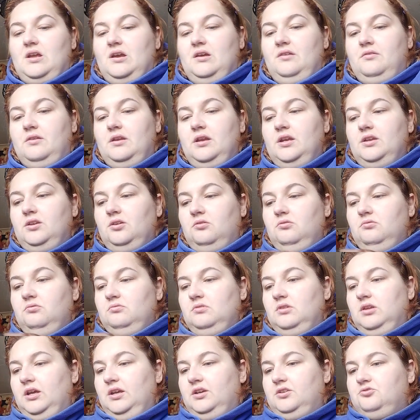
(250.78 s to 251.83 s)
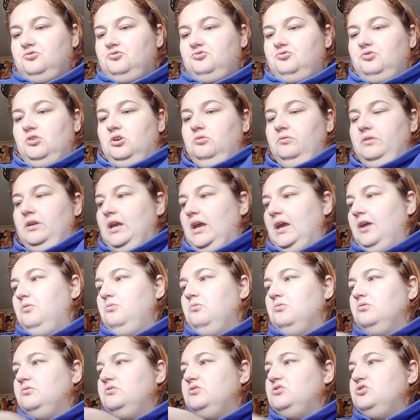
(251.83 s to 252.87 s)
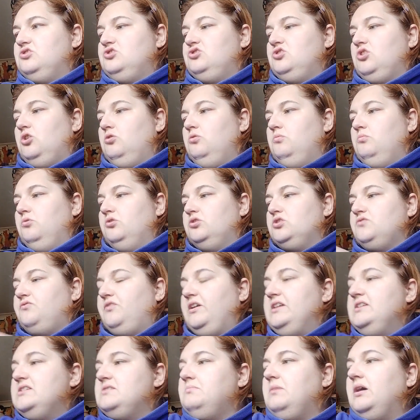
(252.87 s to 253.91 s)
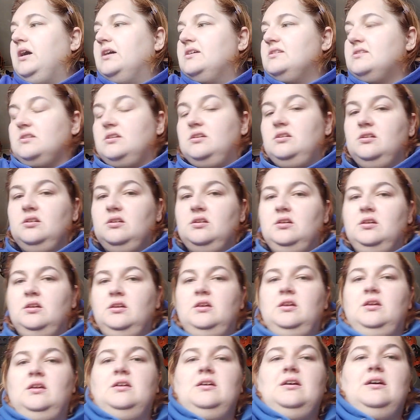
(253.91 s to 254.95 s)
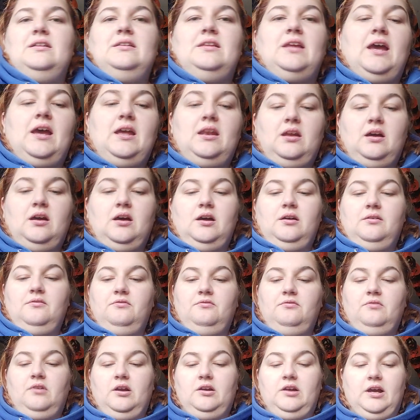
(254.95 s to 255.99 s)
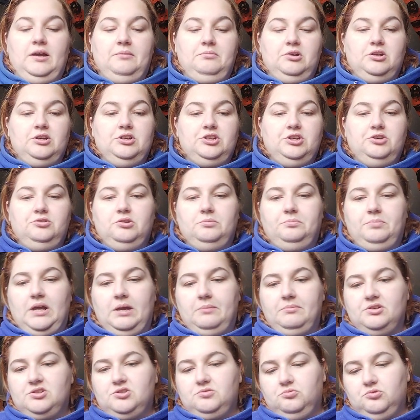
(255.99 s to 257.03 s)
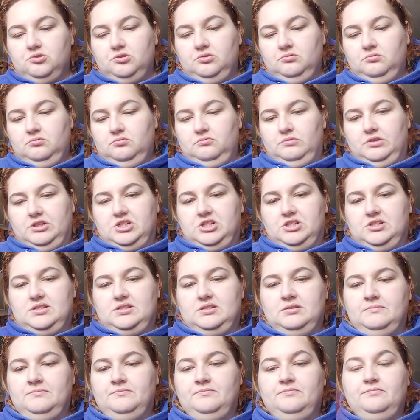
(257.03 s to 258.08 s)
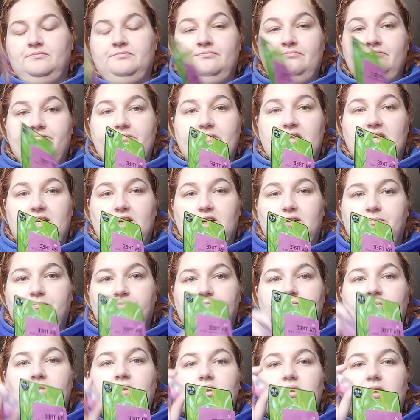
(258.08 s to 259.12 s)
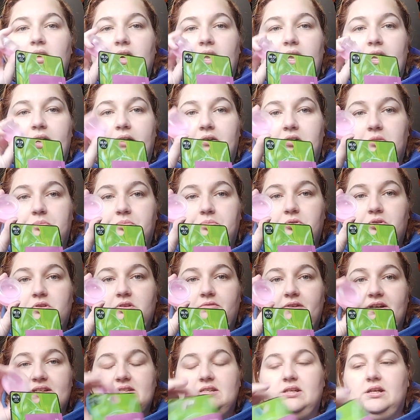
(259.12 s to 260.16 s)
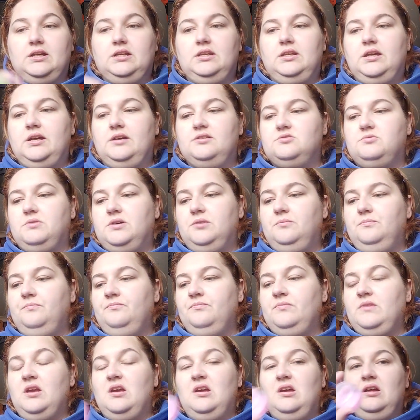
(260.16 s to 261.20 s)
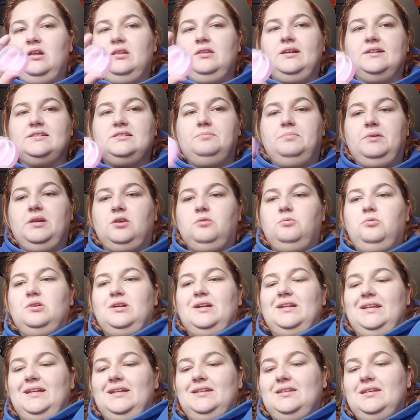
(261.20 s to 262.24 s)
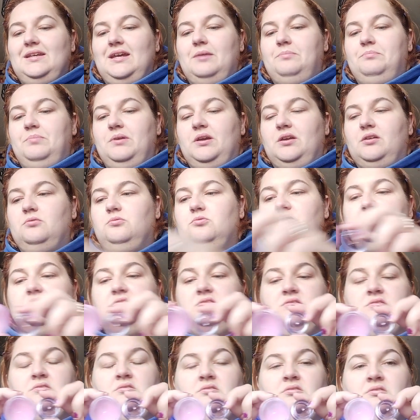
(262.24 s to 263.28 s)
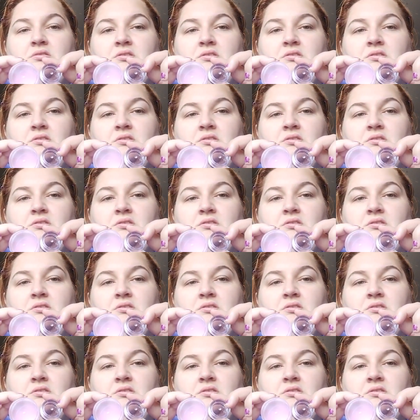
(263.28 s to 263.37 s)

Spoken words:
I really don't like throwing out so much face mask. And then I'm going to do the blemish one, which is here. And then I'm going to put the rest of that in there as well. That's a bigger one. I need to get bigger ones.